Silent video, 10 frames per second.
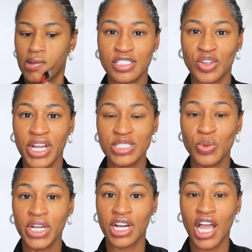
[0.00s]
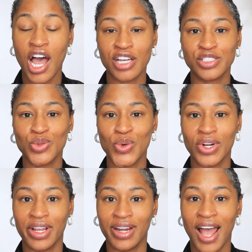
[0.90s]
So next we're gonna
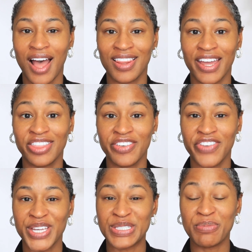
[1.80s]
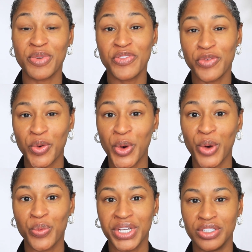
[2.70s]
contour and highlight the face
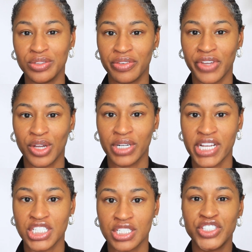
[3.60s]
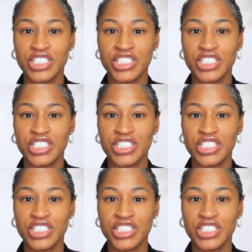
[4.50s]
before we do the foundation.